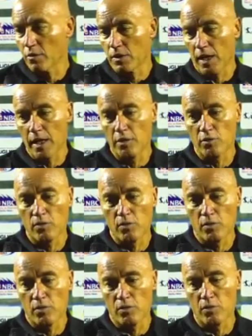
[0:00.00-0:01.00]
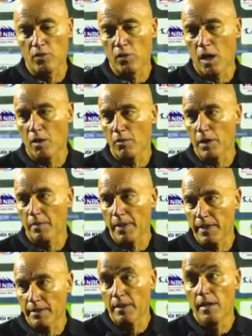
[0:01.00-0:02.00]
to try to do our
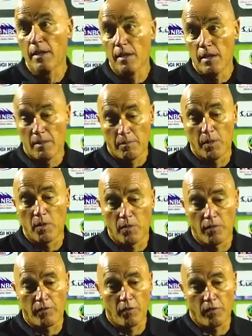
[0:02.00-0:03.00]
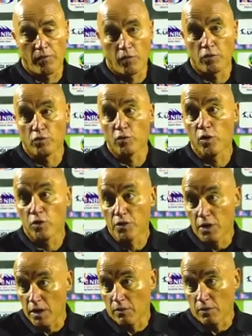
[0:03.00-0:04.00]
best for to
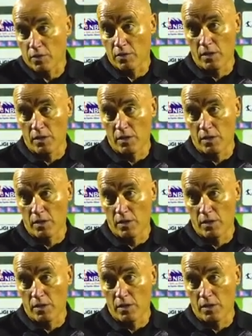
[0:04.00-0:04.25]
continue